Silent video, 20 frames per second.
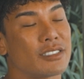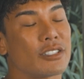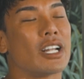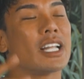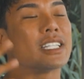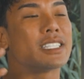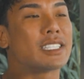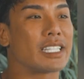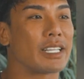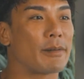So
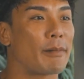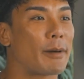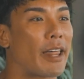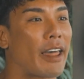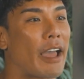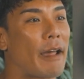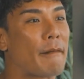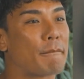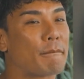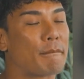let's see why
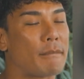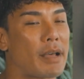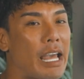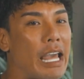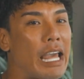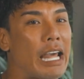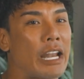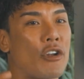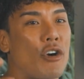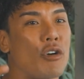not.
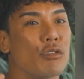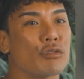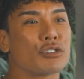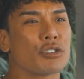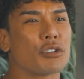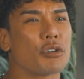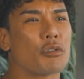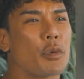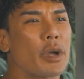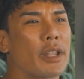And
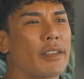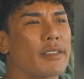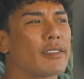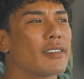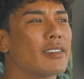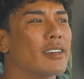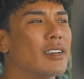also with